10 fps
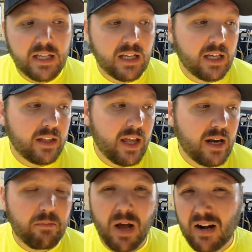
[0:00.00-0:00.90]
They had
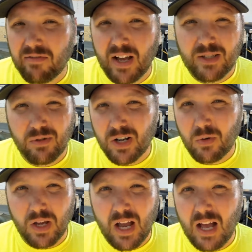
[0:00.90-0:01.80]
a modifieds run a
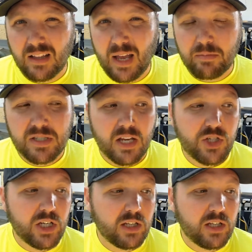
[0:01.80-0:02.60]
quick hot lap session,